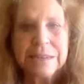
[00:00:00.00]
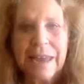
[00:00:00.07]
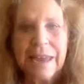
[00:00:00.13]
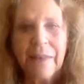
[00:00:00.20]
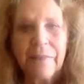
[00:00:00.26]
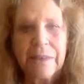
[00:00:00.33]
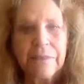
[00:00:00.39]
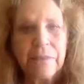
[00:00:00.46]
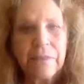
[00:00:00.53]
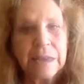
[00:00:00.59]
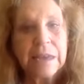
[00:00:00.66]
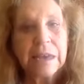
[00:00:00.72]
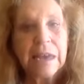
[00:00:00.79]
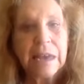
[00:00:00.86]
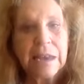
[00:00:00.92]
how they
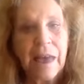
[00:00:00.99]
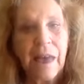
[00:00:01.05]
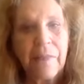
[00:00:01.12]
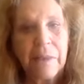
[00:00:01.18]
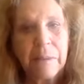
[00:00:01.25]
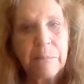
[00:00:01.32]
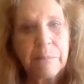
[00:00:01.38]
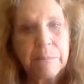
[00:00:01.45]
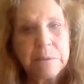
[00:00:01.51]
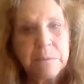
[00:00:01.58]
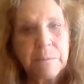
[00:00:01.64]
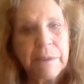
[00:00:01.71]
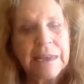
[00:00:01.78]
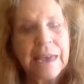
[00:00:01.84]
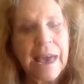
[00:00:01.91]
think and how they
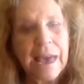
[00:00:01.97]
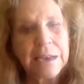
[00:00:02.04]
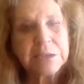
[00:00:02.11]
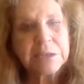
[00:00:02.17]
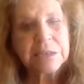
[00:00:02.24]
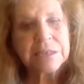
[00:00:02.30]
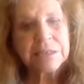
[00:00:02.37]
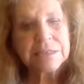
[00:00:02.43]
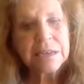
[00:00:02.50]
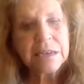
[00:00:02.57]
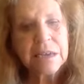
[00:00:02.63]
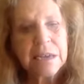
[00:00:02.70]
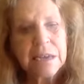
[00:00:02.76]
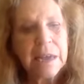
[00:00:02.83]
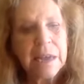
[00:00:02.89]
make actions
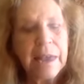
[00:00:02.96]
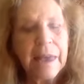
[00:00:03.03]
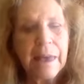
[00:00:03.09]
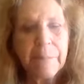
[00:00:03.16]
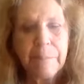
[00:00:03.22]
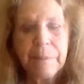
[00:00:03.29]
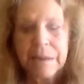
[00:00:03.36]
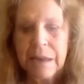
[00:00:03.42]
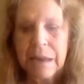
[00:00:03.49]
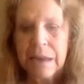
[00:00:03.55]
happen,